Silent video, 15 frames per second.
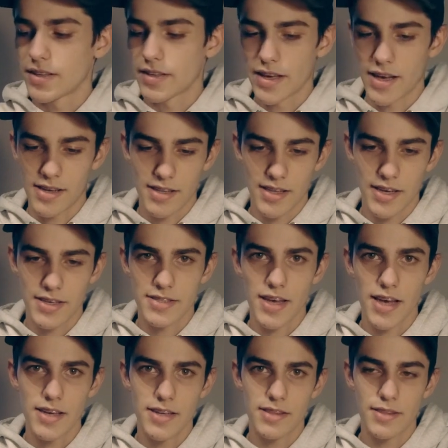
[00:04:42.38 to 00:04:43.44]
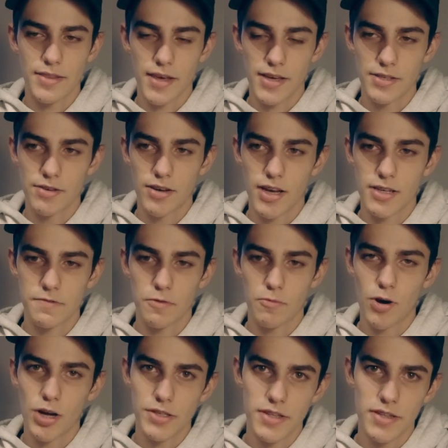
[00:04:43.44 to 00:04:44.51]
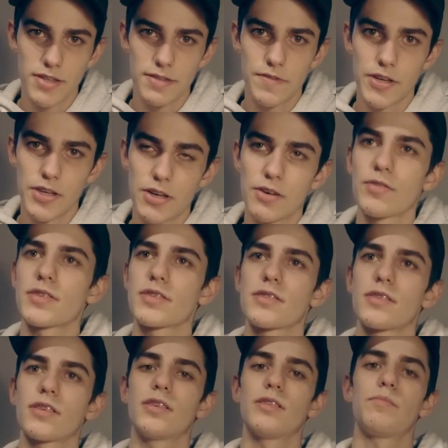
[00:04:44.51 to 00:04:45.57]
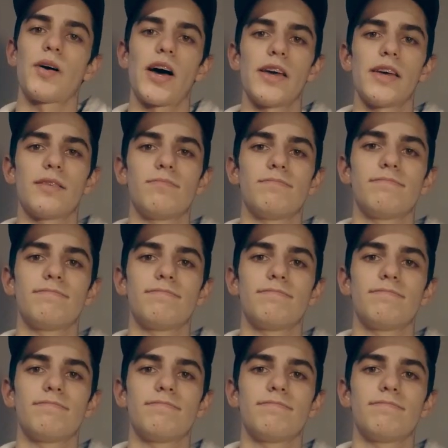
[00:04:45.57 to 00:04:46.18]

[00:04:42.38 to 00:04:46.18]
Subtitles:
Yeah, excited. Thank you guys for watching these videos. Goodbye.